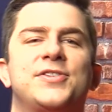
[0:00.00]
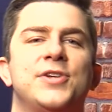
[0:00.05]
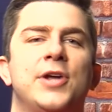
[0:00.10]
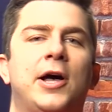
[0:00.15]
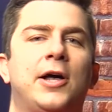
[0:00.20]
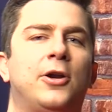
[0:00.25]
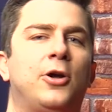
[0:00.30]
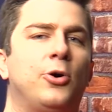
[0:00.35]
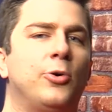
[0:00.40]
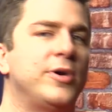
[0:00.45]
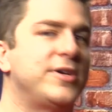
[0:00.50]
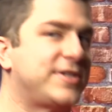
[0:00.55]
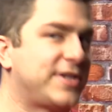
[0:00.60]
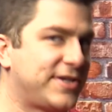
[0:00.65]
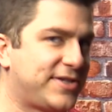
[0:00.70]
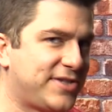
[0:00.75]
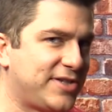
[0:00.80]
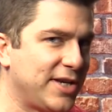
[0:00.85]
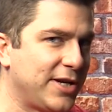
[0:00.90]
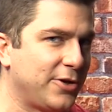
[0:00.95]
it's not
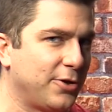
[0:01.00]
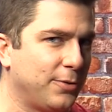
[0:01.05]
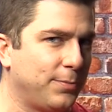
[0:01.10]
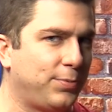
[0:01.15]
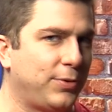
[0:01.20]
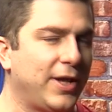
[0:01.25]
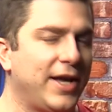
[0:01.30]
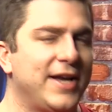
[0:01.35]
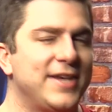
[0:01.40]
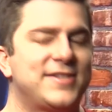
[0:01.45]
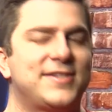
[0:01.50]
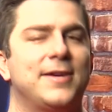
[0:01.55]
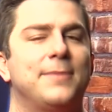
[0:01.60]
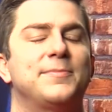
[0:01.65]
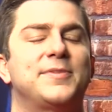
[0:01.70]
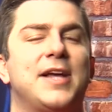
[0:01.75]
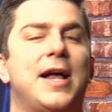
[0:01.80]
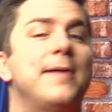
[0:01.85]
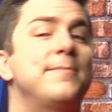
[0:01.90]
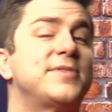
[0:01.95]
always a single play,
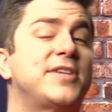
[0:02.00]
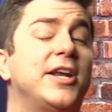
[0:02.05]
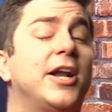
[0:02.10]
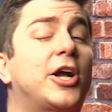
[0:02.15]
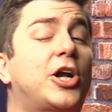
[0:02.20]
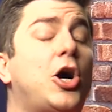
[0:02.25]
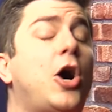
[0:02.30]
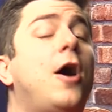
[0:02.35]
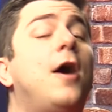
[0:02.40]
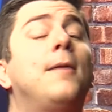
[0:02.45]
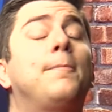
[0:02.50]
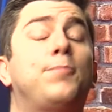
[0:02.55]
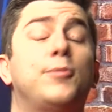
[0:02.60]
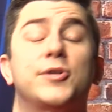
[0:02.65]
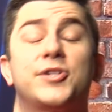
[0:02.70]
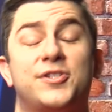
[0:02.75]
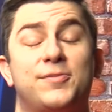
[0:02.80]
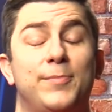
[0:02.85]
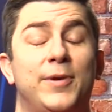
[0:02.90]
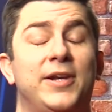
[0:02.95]
sometimes an
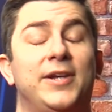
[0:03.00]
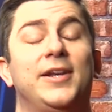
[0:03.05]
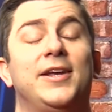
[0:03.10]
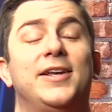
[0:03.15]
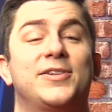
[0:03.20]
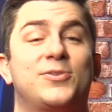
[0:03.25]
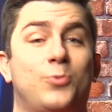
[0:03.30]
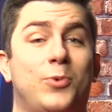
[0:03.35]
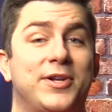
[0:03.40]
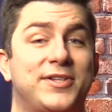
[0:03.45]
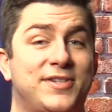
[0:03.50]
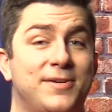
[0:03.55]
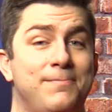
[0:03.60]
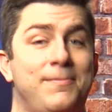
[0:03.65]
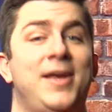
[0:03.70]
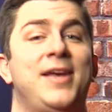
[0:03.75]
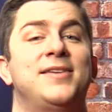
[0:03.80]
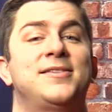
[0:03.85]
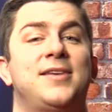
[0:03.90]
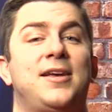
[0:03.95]
accomplishment is what's
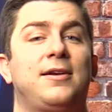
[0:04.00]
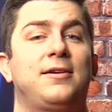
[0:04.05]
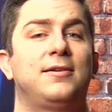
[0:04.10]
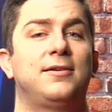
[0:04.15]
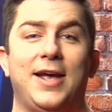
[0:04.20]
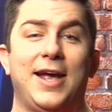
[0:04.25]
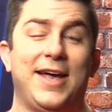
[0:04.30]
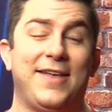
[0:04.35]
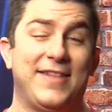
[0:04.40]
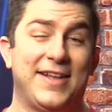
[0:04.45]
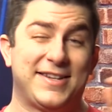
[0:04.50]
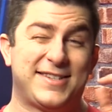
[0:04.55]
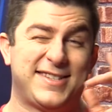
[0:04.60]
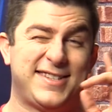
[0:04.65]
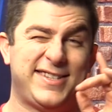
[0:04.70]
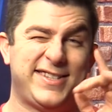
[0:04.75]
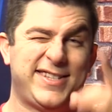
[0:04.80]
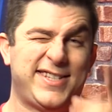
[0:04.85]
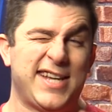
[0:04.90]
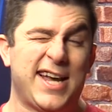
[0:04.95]
amazing. And
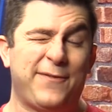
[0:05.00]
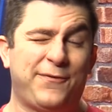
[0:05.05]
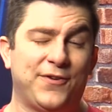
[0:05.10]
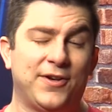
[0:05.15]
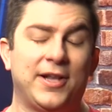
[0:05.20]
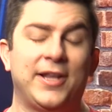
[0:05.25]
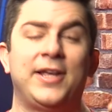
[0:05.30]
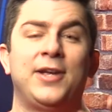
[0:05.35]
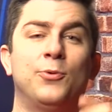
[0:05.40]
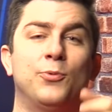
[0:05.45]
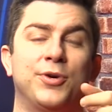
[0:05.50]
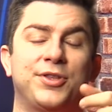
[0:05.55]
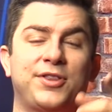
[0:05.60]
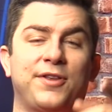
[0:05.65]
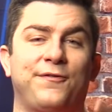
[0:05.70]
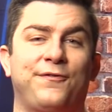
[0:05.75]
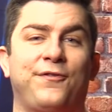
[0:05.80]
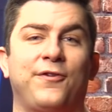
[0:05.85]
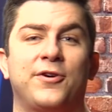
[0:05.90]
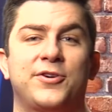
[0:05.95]
that's definitely what
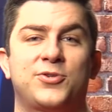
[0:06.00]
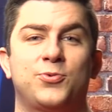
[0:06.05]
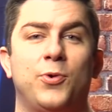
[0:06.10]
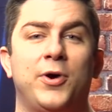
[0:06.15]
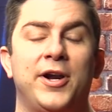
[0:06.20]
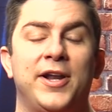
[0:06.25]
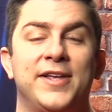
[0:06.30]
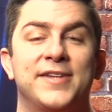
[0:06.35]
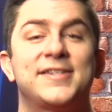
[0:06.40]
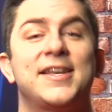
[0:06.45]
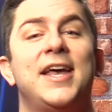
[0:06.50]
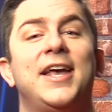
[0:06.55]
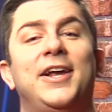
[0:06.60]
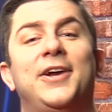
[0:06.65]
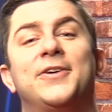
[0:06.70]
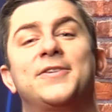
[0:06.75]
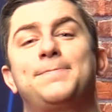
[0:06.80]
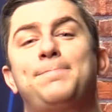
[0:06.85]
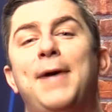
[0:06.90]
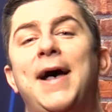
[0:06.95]
the first one is.
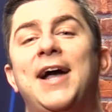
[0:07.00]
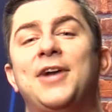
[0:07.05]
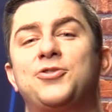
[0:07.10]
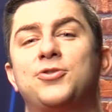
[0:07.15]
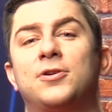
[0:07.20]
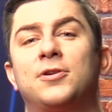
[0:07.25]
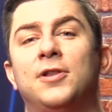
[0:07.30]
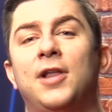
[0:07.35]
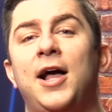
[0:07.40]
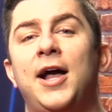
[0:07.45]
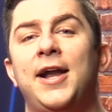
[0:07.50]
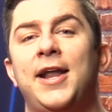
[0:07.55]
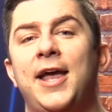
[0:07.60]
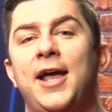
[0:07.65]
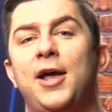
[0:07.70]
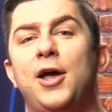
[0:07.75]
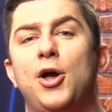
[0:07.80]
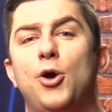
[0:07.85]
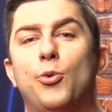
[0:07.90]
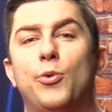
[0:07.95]
Here's Patrik
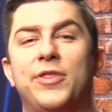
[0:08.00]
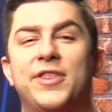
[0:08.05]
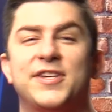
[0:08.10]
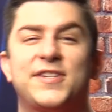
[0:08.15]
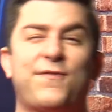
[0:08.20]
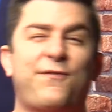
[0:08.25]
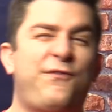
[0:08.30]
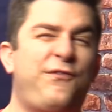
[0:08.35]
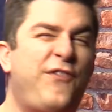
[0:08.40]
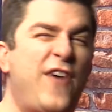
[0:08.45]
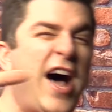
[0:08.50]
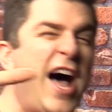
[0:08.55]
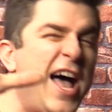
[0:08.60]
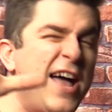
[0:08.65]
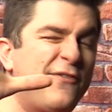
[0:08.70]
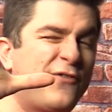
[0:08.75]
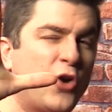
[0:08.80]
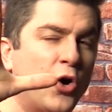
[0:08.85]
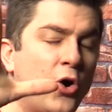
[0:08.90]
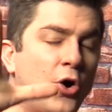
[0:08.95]
Laine with his
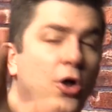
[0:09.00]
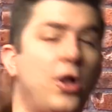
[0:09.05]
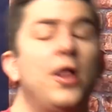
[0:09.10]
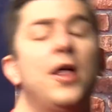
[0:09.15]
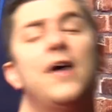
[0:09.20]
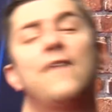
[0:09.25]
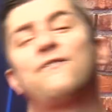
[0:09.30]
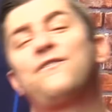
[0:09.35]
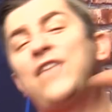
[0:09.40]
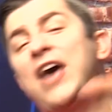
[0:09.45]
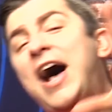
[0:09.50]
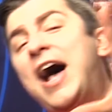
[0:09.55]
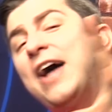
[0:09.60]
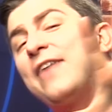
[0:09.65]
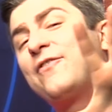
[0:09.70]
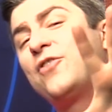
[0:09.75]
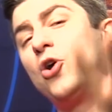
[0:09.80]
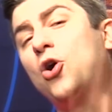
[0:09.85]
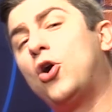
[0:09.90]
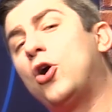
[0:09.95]
five goal,
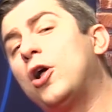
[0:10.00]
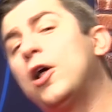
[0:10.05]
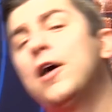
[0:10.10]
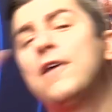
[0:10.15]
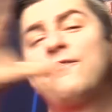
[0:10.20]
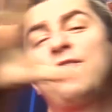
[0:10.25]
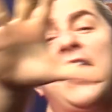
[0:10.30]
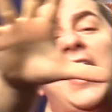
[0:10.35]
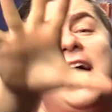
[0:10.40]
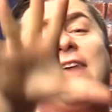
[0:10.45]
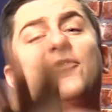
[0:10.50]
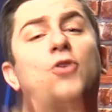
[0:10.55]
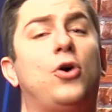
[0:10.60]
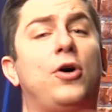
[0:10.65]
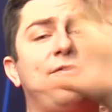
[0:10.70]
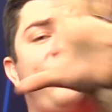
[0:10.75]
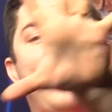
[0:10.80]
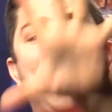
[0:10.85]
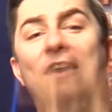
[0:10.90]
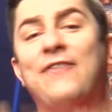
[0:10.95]
five goal, five goal,